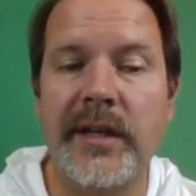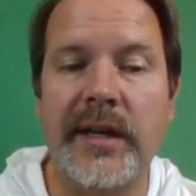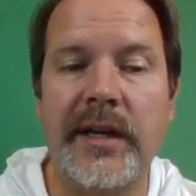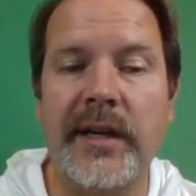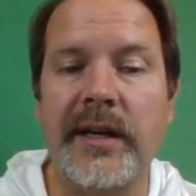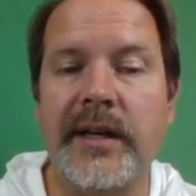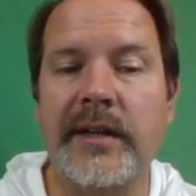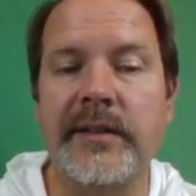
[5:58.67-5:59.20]

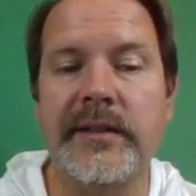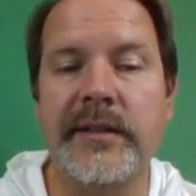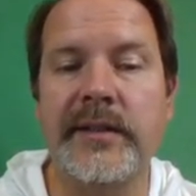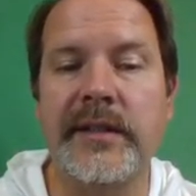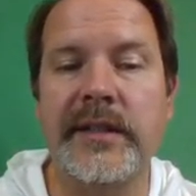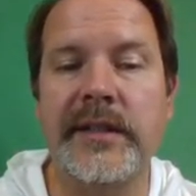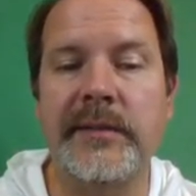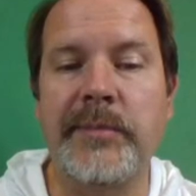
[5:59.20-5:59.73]
uh,
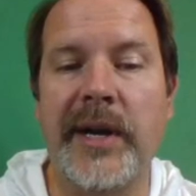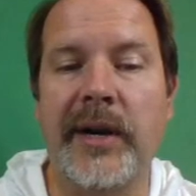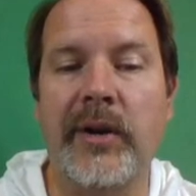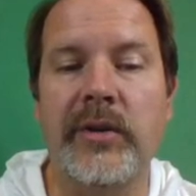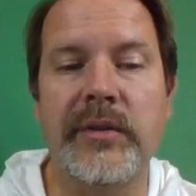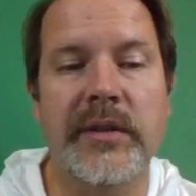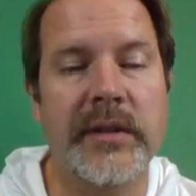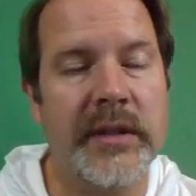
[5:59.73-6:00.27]
the
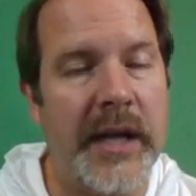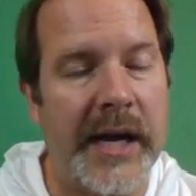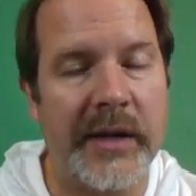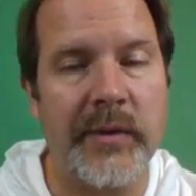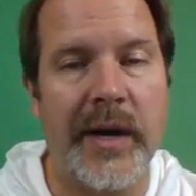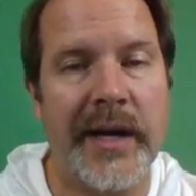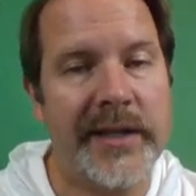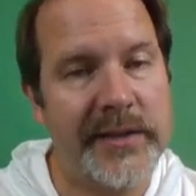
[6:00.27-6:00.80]
barrel
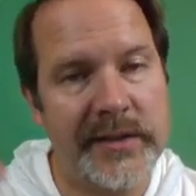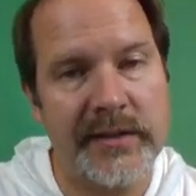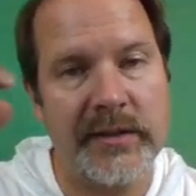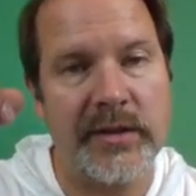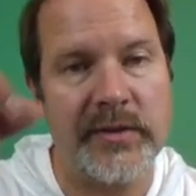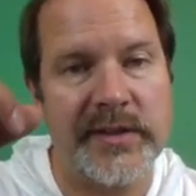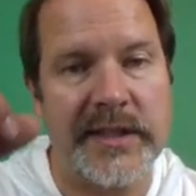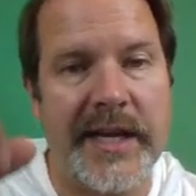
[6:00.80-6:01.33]
clockwise,
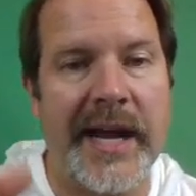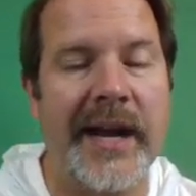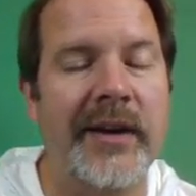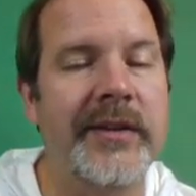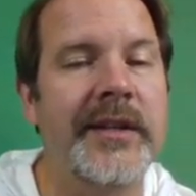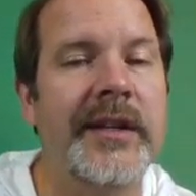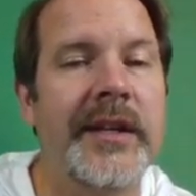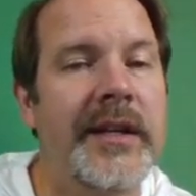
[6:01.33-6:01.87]
close it
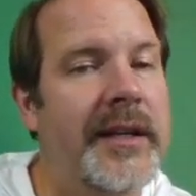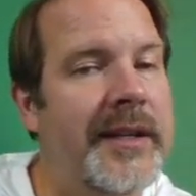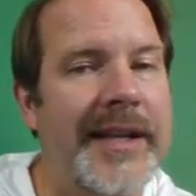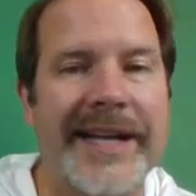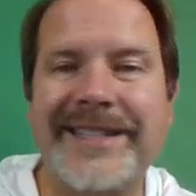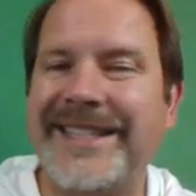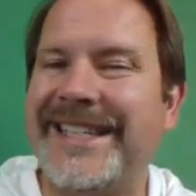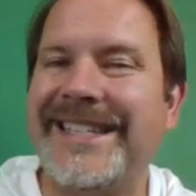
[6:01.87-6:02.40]
down.
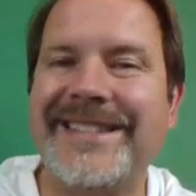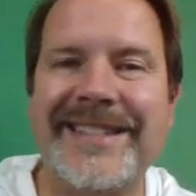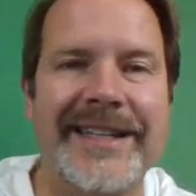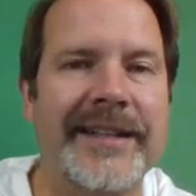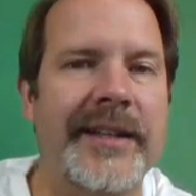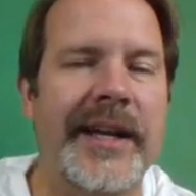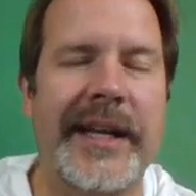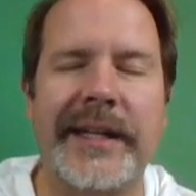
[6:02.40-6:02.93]
That's easy
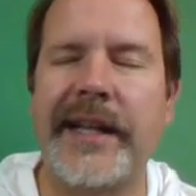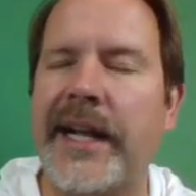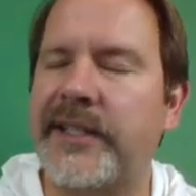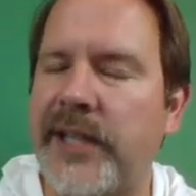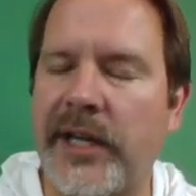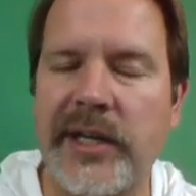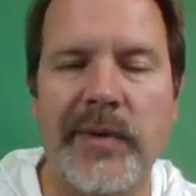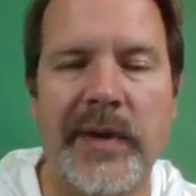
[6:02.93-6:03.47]
to light. That's
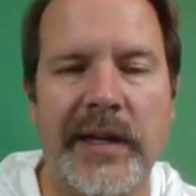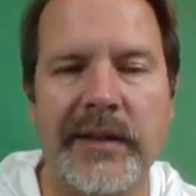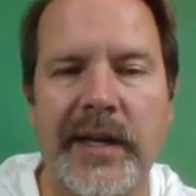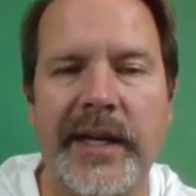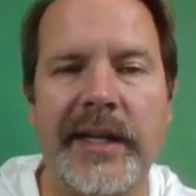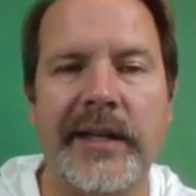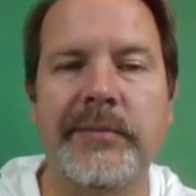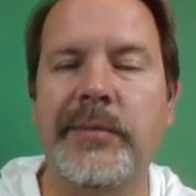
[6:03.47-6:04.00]
how you want to
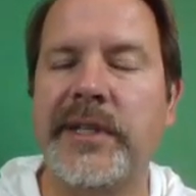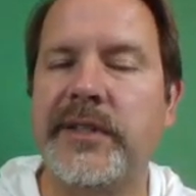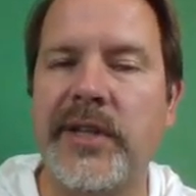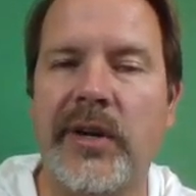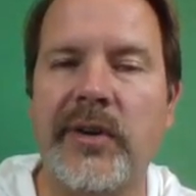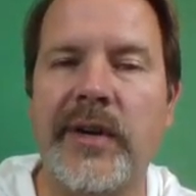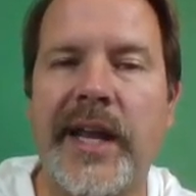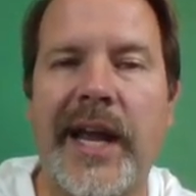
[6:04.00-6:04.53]
light it. But don't